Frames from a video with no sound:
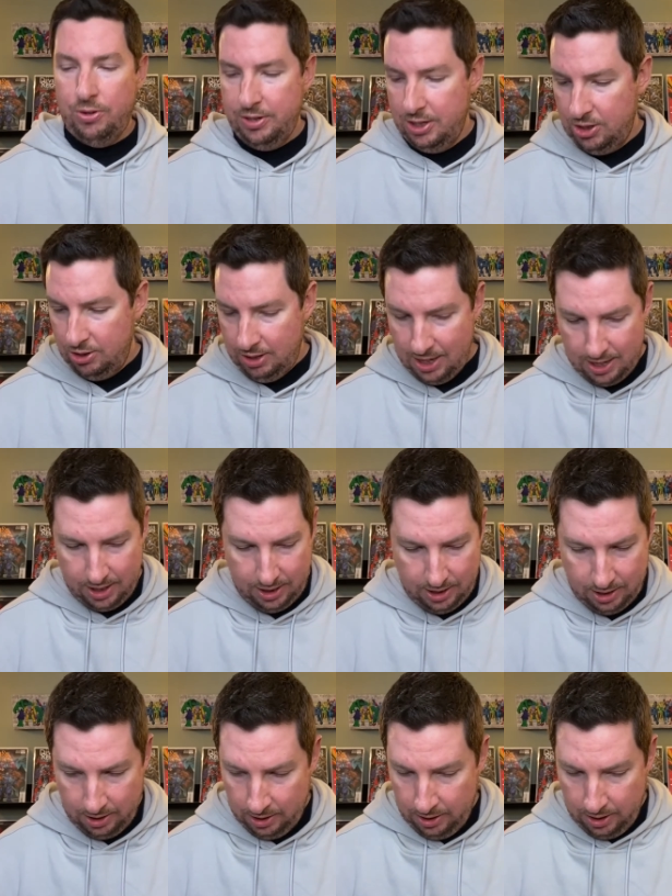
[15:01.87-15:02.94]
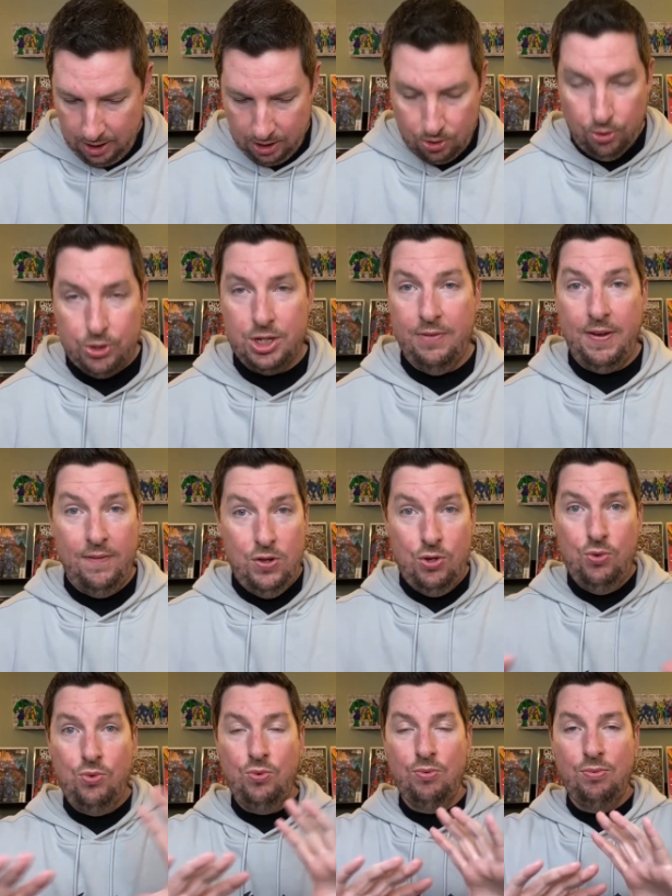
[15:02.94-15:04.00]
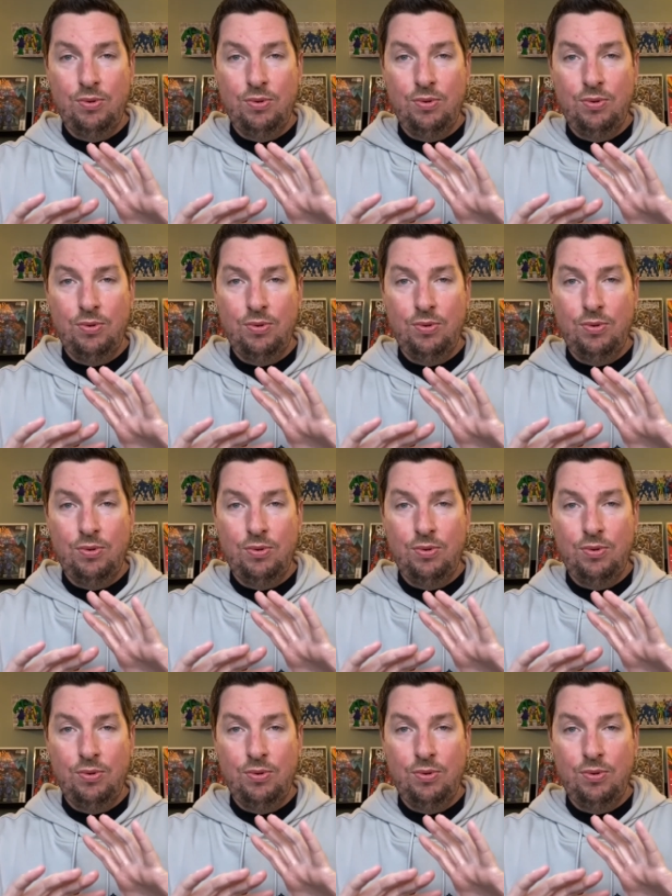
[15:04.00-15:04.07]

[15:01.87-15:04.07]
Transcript: Did you get any cool stuff? Have you